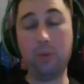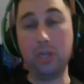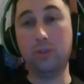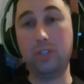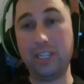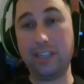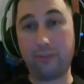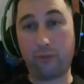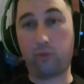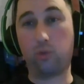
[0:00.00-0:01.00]
But when you see
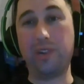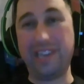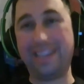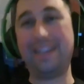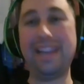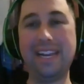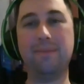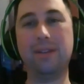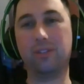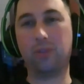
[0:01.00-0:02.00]
a free
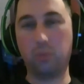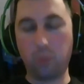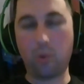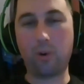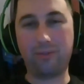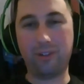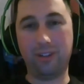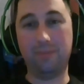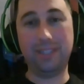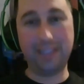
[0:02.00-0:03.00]
game as a reward for
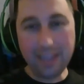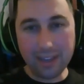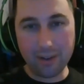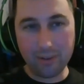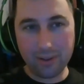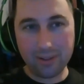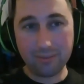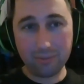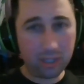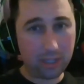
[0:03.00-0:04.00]
Club Nintendo,
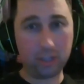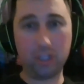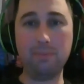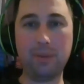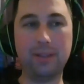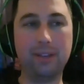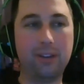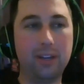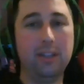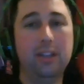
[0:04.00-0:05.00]
you're going to jump on that, right?